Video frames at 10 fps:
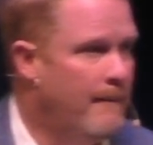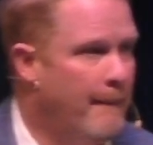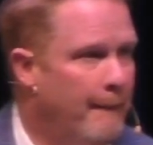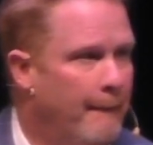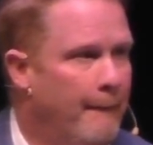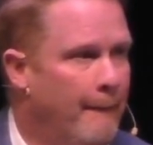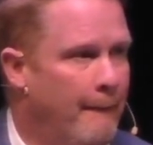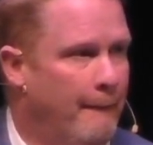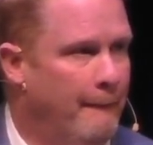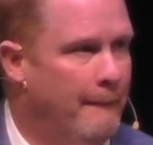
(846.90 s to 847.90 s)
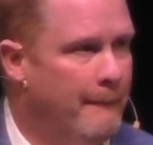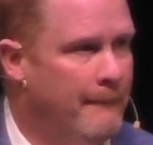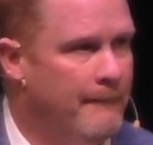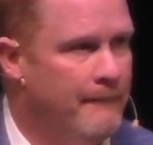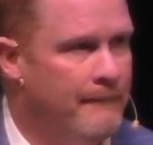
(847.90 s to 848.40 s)

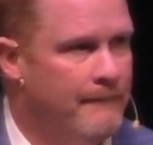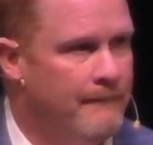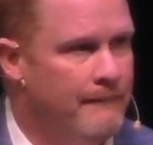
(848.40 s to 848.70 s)
No one is speaking in this clip.